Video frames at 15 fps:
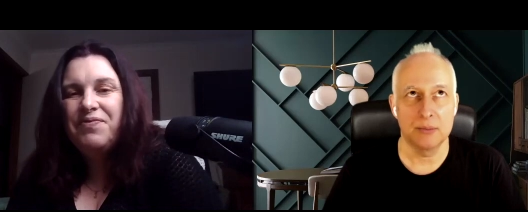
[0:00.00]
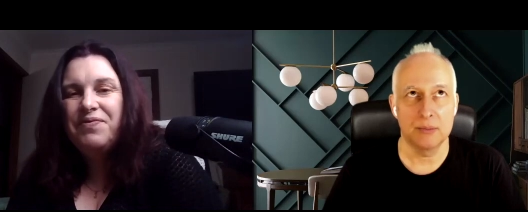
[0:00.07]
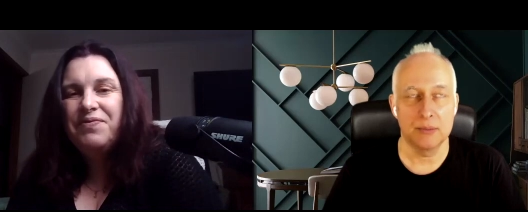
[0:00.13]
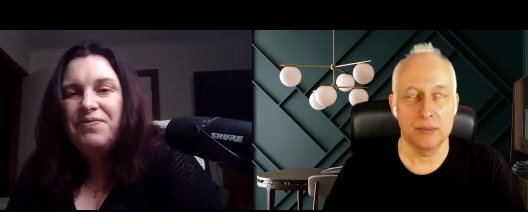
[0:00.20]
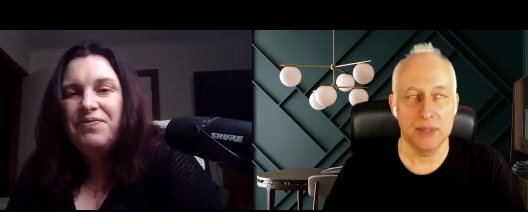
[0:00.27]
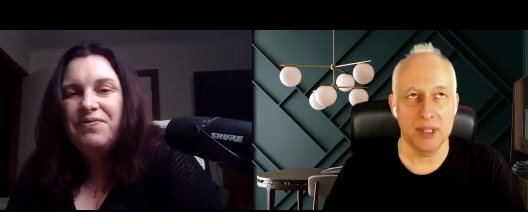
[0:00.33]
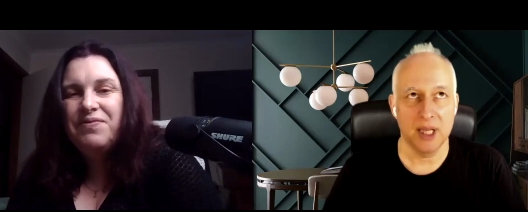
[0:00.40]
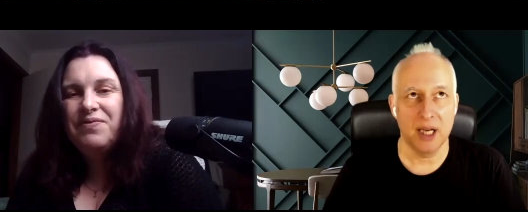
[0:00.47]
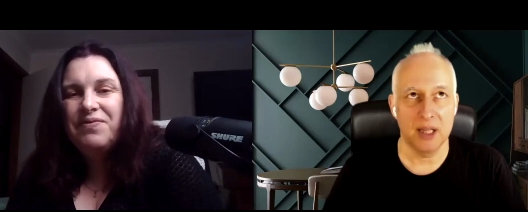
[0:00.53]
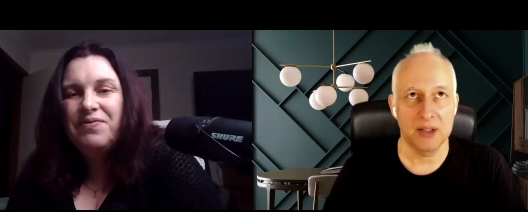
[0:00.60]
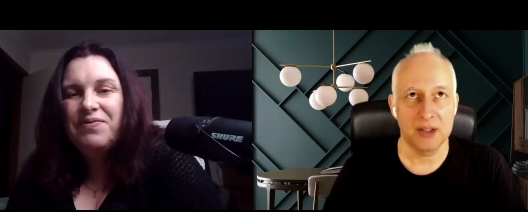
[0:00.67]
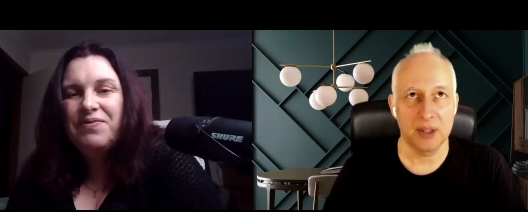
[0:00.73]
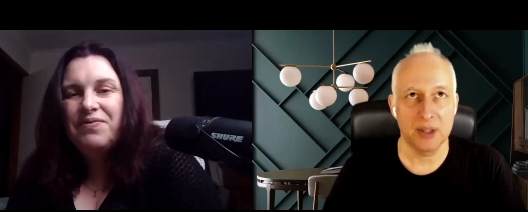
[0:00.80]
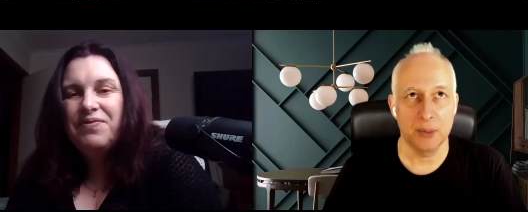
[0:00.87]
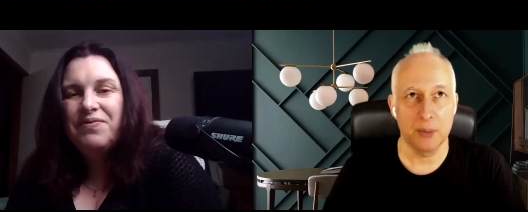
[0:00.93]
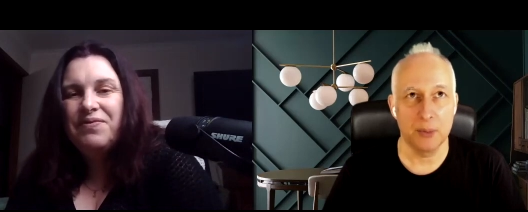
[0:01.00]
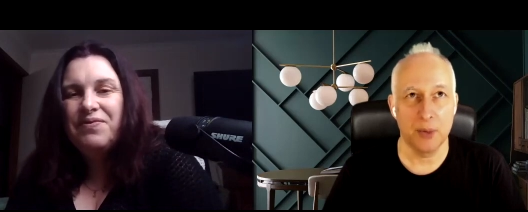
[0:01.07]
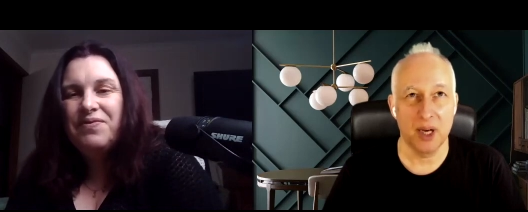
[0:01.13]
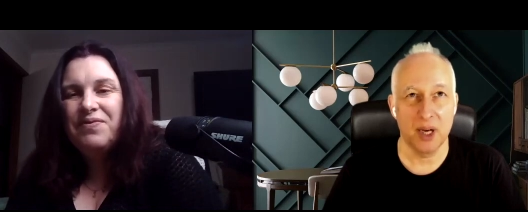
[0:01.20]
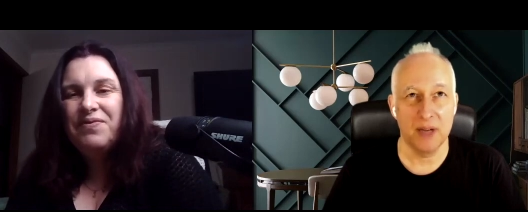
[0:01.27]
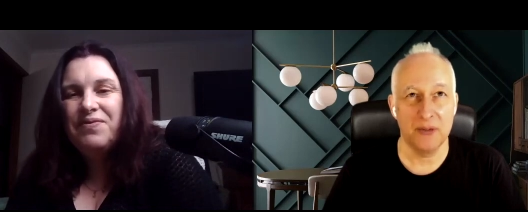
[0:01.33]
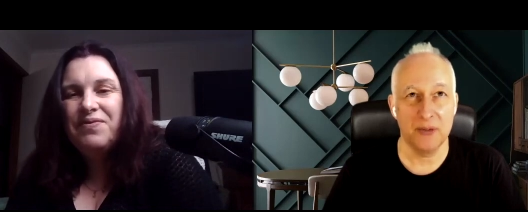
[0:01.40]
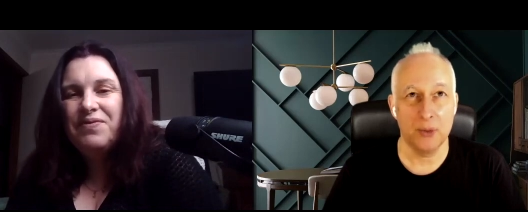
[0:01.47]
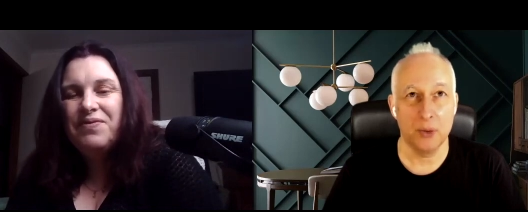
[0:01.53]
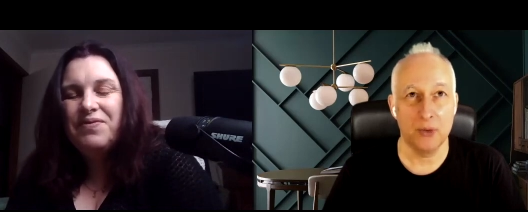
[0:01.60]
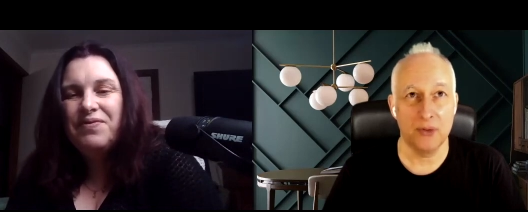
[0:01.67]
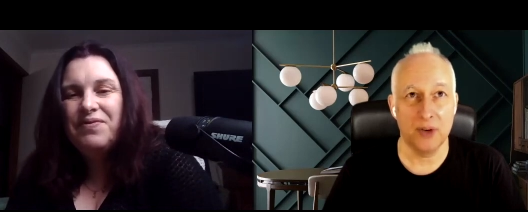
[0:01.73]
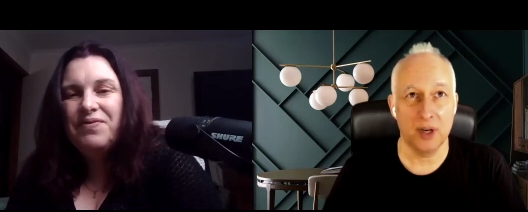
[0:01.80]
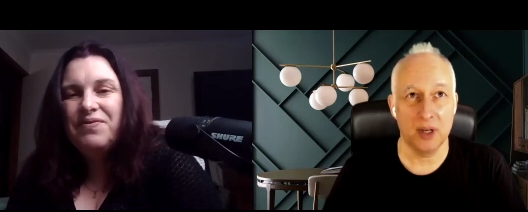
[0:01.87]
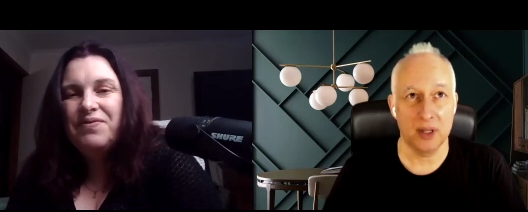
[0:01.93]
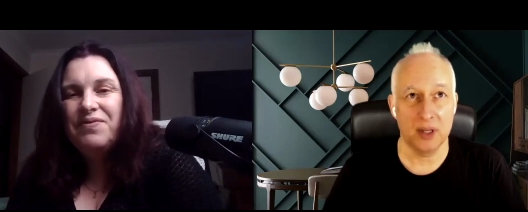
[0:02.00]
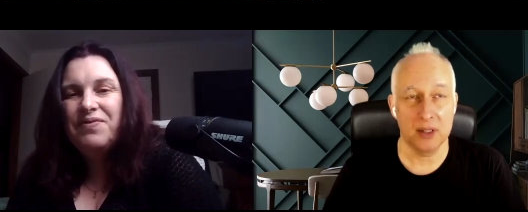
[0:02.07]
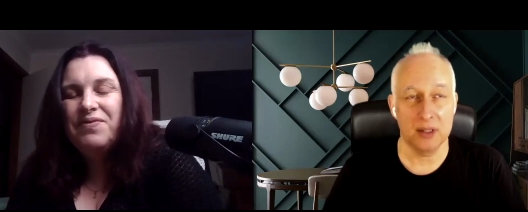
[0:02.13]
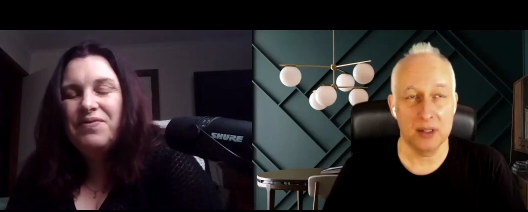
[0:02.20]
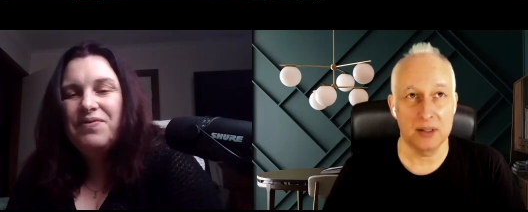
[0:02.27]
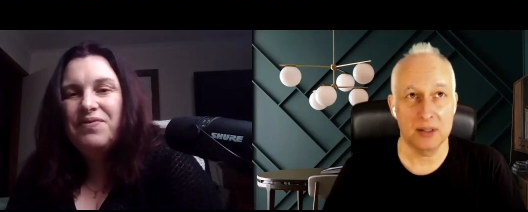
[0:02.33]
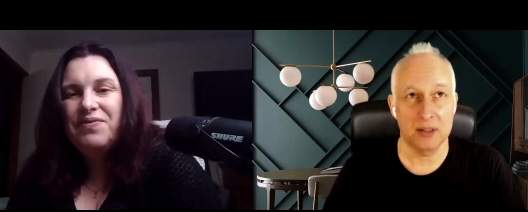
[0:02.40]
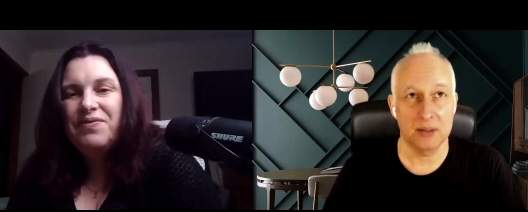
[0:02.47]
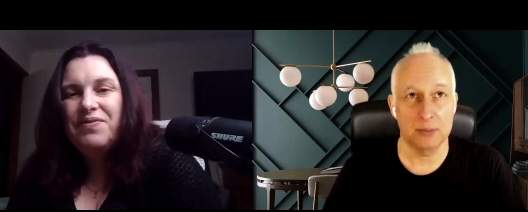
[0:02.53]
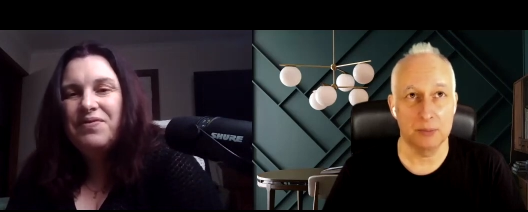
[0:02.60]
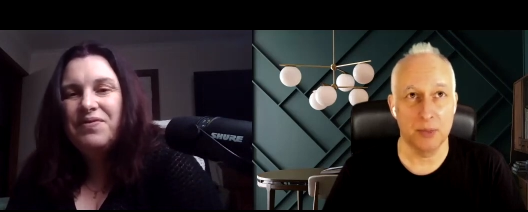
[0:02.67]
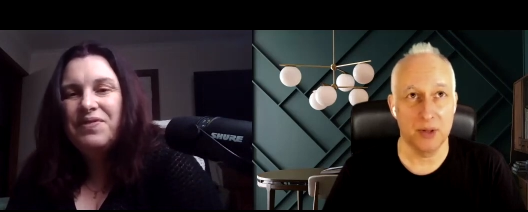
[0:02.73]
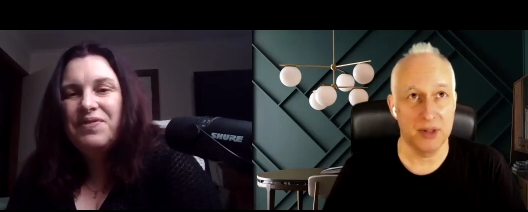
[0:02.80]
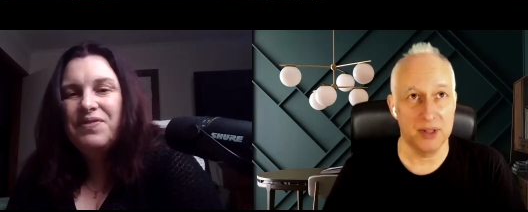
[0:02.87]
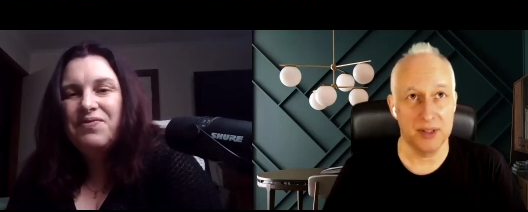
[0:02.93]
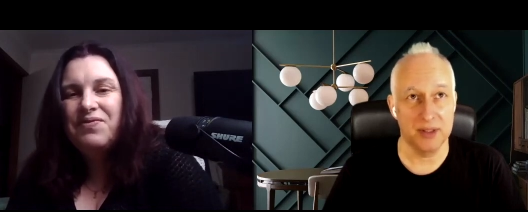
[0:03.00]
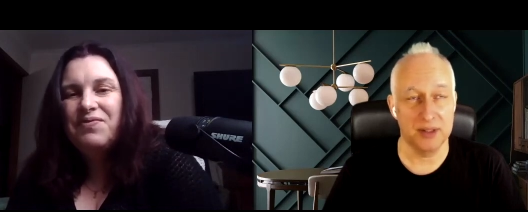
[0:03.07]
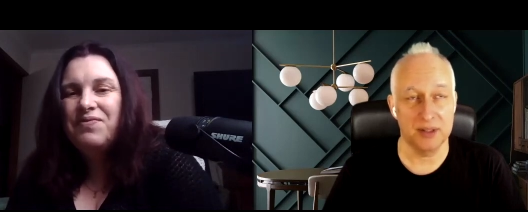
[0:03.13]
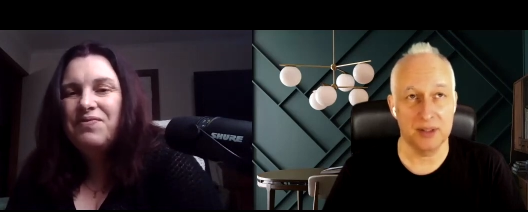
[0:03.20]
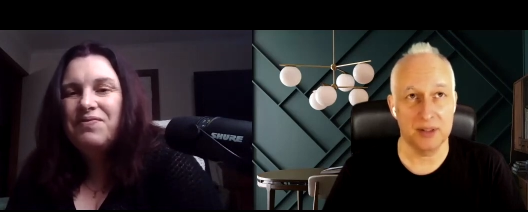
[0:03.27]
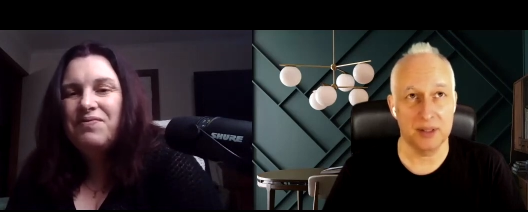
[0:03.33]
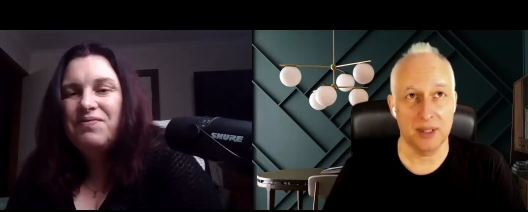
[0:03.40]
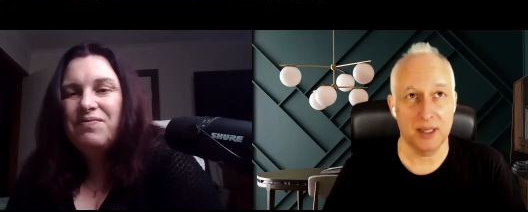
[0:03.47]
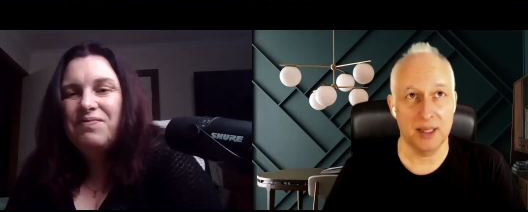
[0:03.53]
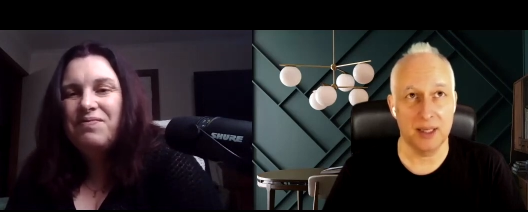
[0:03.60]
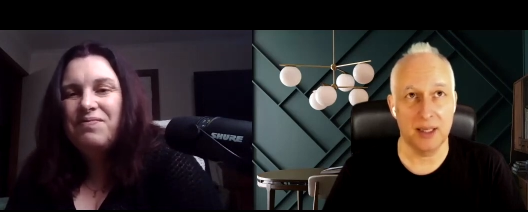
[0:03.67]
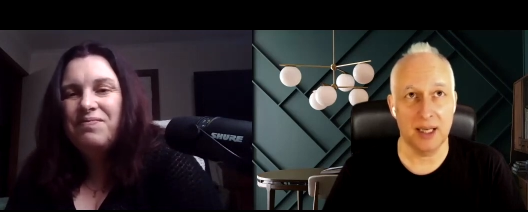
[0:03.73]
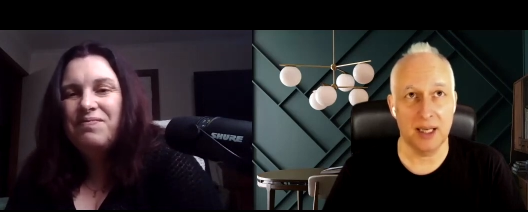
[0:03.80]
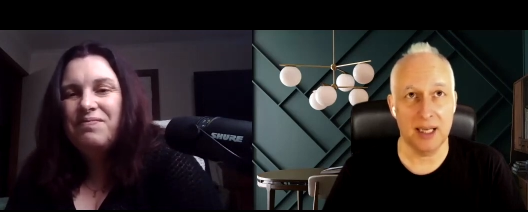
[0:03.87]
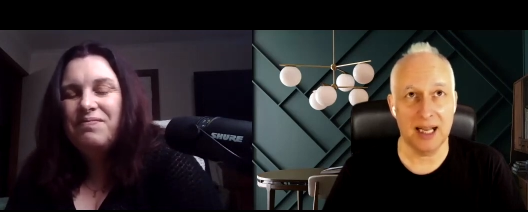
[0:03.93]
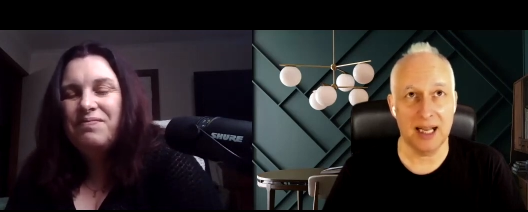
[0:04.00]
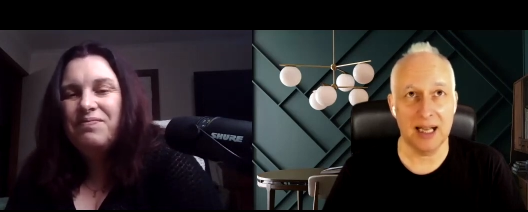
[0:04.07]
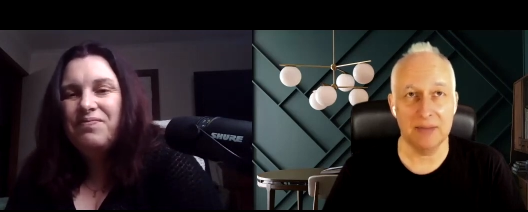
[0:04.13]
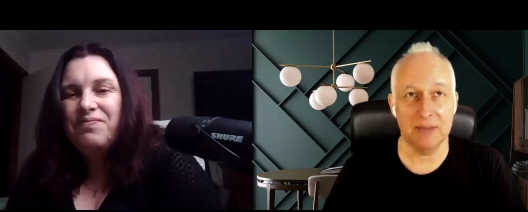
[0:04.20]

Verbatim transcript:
Speaker 1: yeah, some of my forefathers' mothers I, have